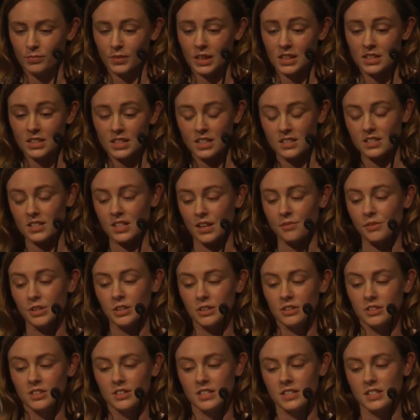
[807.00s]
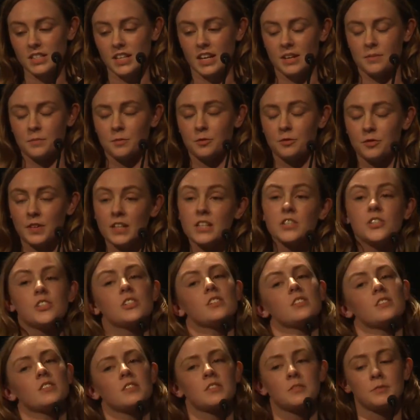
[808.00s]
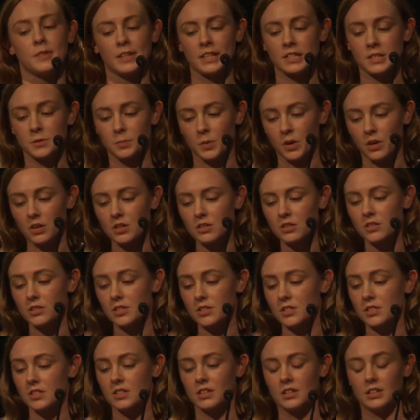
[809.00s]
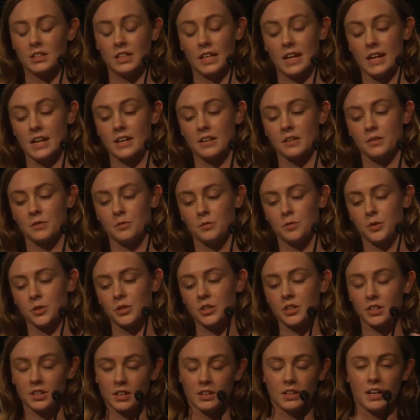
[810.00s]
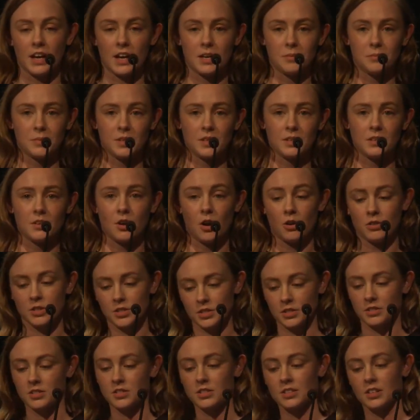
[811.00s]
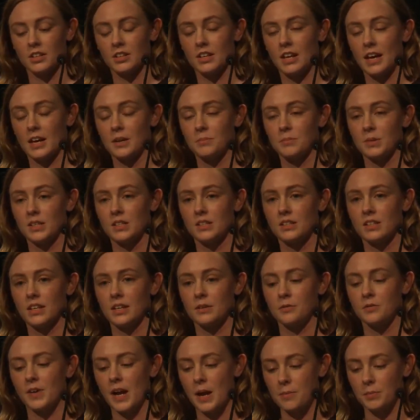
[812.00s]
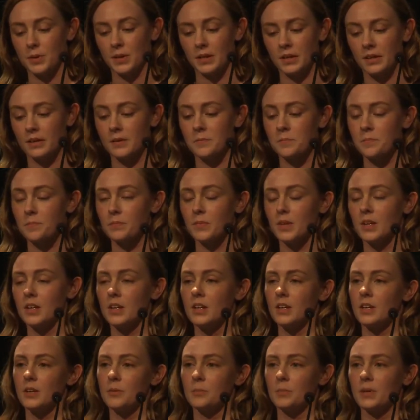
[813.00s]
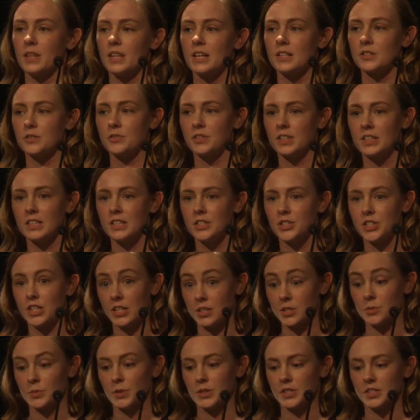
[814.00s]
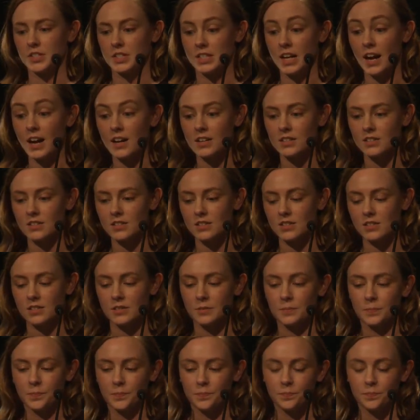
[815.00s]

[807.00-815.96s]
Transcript: It does have a lot of the same features as Flexbox, like vertical alignment, horizontal alignment, and wrapping, but that's really just where it starts.